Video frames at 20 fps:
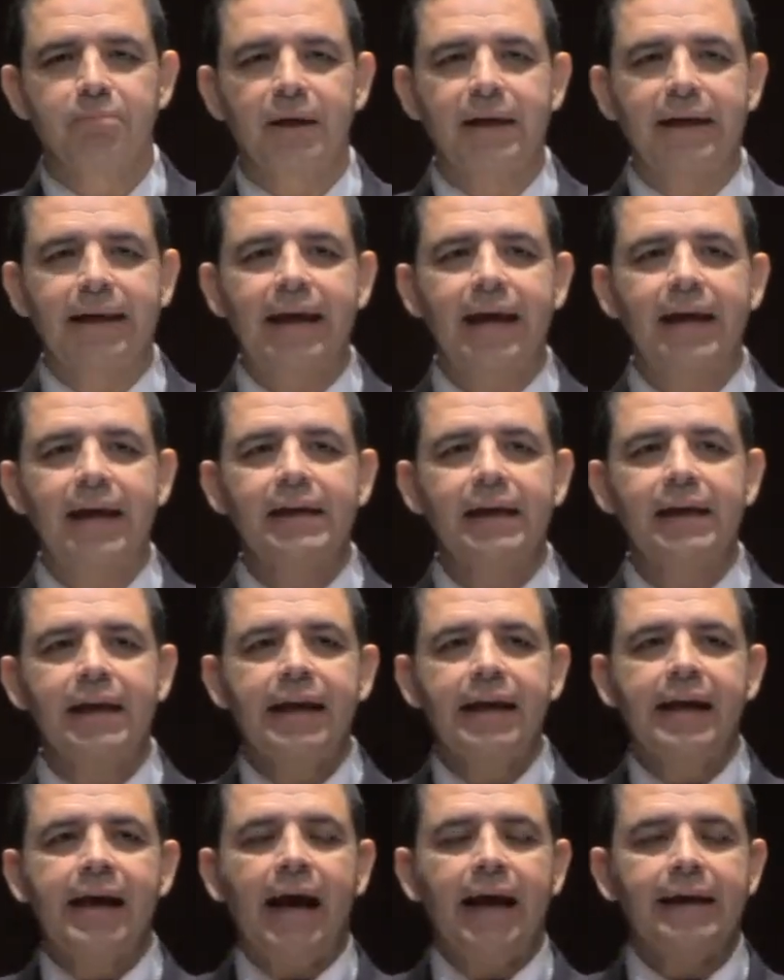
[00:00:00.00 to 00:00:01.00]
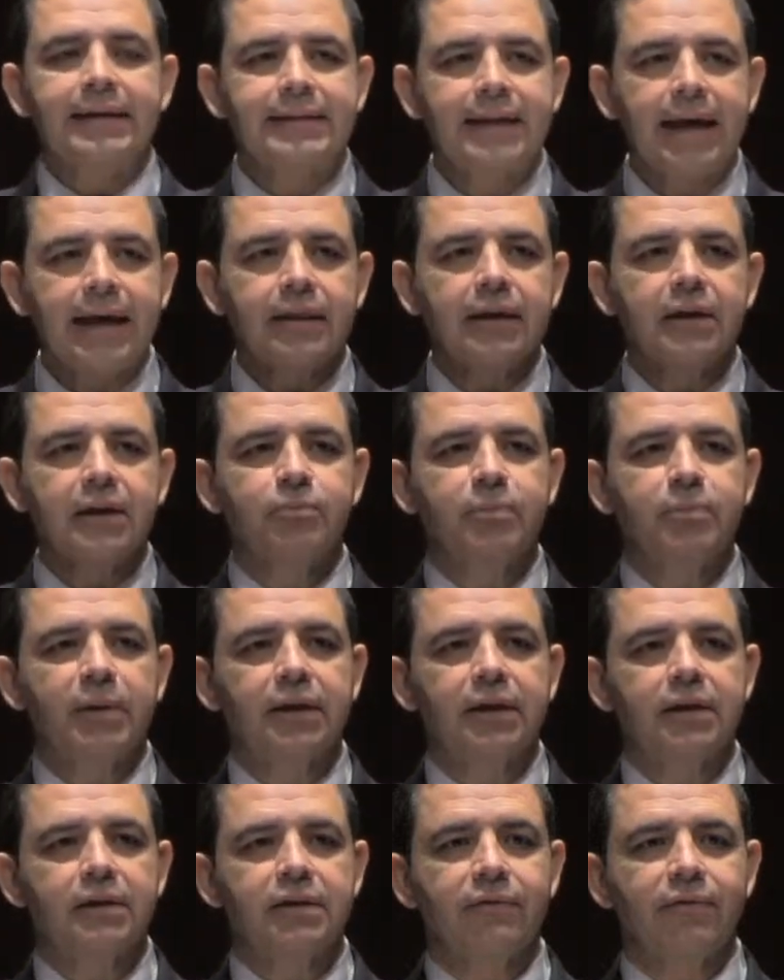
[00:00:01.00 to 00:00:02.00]
But again, I say this
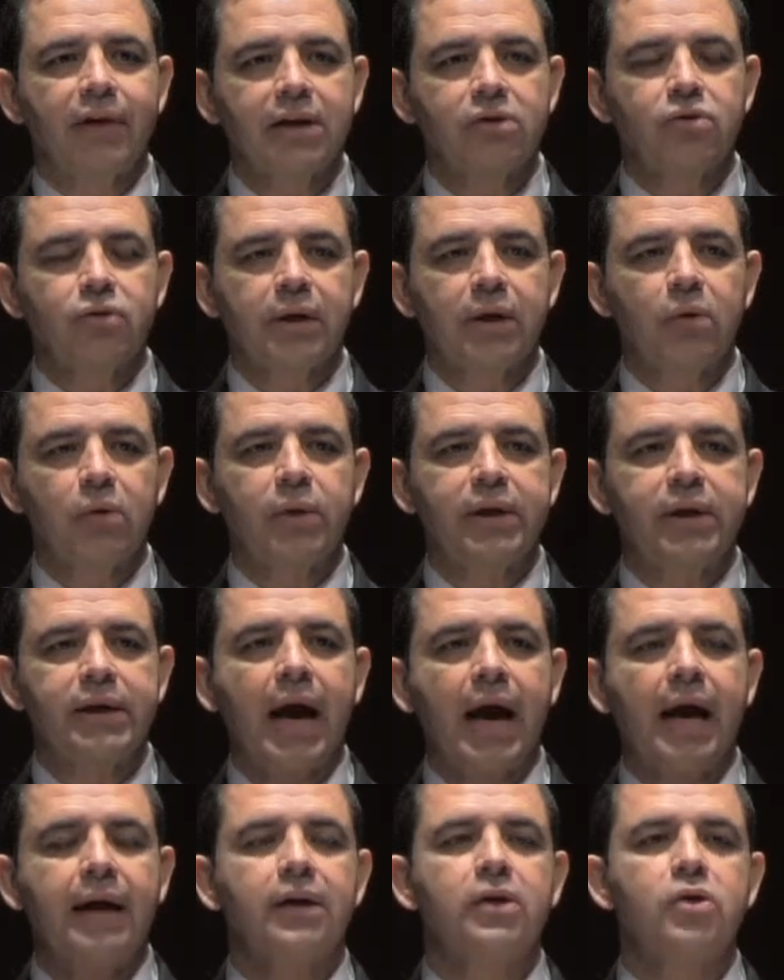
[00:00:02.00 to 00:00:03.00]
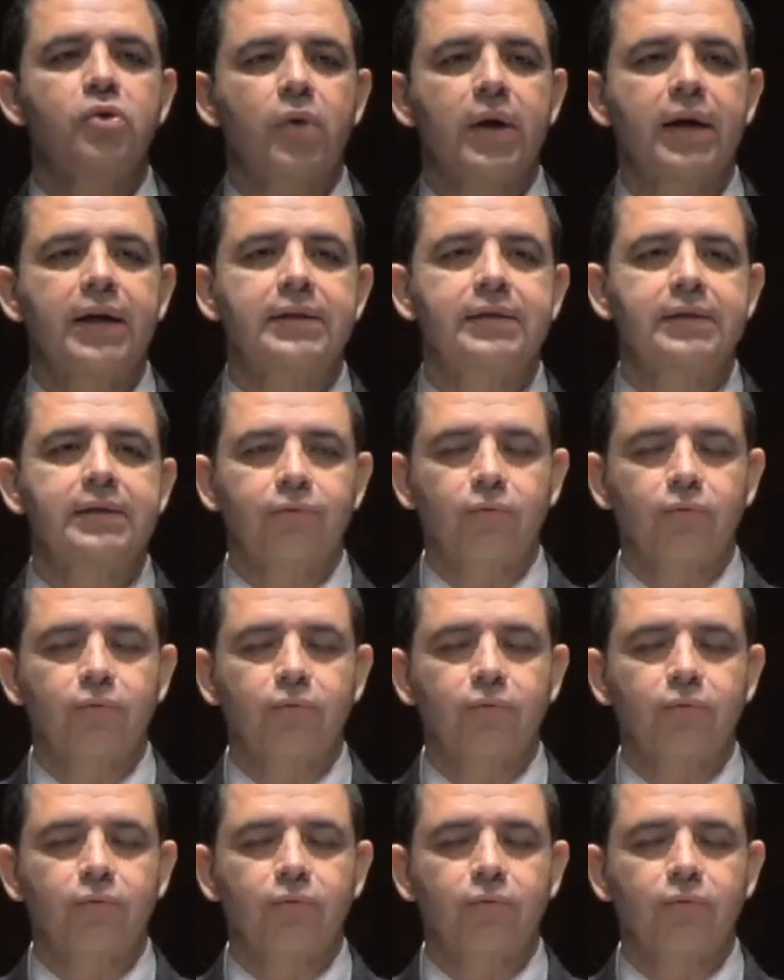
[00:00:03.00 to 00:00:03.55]
because eventually we got to address,